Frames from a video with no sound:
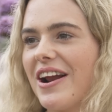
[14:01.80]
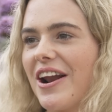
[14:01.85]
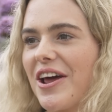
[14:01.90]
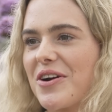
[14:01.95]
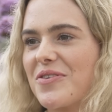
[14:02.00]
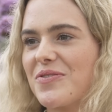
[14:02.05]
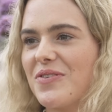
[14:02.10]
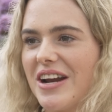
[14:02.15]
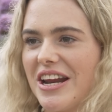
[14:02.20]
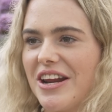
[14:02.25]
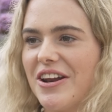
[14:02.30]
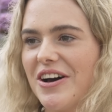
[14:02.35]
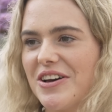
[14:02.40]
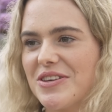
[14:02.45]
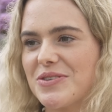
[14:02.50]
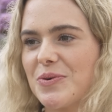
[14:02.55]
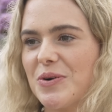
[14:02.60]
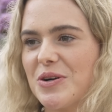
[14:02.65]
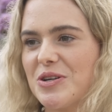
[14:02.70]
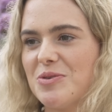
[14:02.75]
like a really
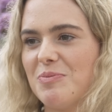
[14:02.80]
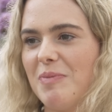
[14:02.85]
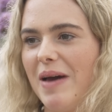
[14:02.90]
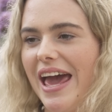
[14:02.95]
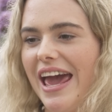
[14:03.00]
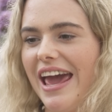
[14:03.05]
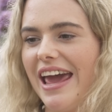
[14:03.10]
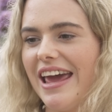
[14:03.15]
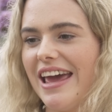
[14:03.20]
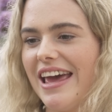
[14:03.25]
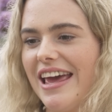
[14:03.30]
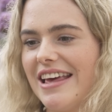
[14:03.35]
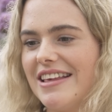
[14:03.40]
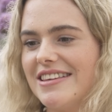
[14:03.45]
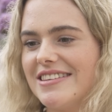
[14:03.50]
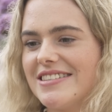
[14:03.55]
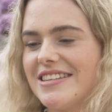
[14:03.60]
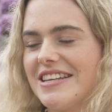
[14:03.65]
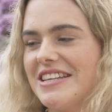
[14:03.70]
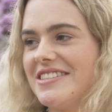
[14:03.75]
nice wash bay
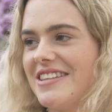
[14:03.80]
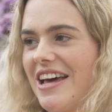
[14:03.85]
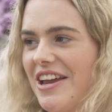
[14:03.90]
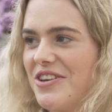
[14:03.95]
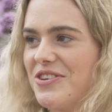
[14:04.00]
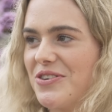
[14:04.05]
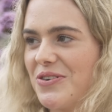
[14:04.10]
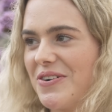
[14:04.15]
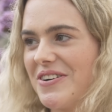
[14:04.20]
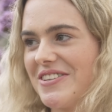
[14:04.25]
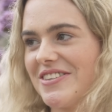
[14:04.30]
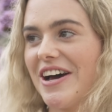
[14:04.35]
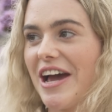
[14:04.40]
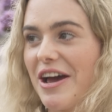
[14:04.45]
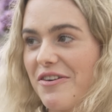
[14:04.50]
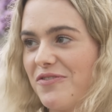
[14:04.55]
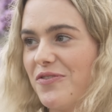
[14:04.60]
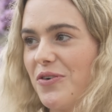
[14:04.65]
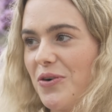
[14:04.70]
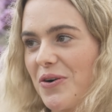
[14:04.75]
is essential because I
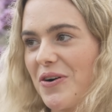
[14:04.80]
have 4